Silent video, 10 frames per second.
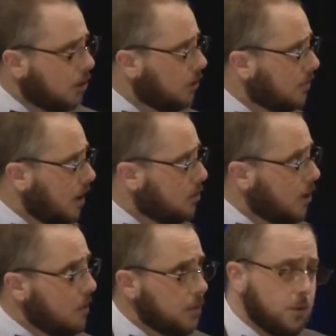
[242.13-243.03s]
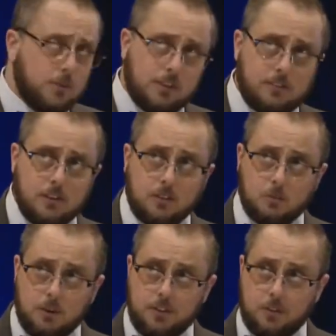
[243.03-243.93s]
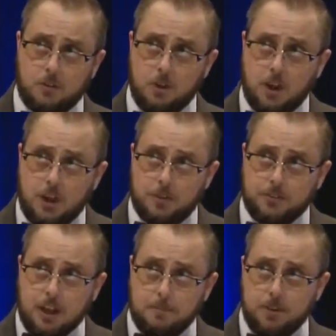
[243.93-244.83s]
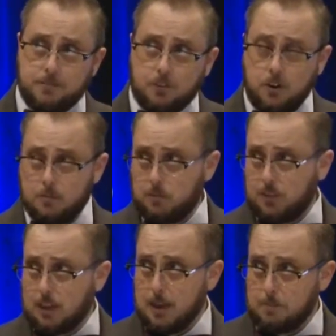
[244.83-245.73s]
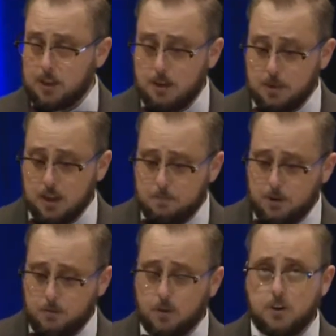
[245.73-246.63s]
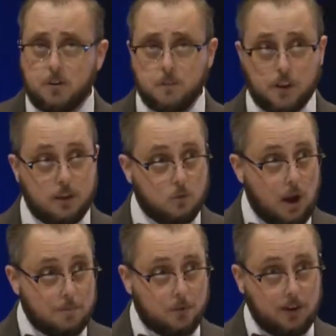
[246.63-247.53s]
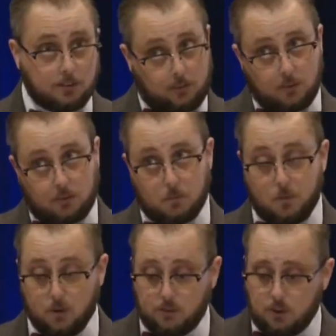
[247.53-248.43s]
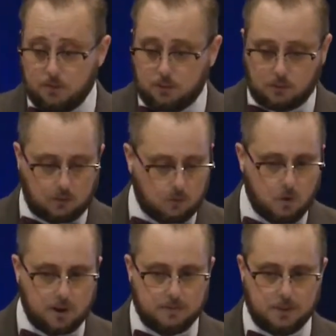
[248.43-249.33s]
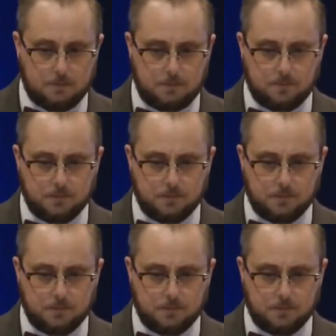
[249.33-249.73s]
So as I was going through these things, there's a couple of terms that kept coming up over and over again. Wraparound student support services is one of them.